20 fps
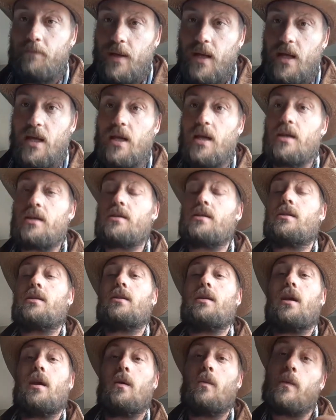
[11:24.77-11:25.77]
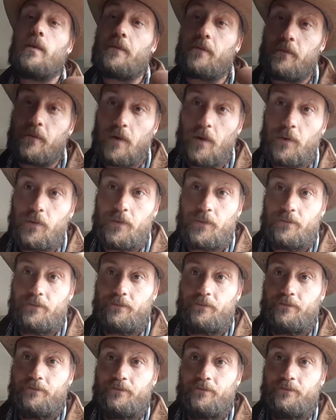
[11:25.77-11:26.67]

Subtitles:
pigs and with rooting.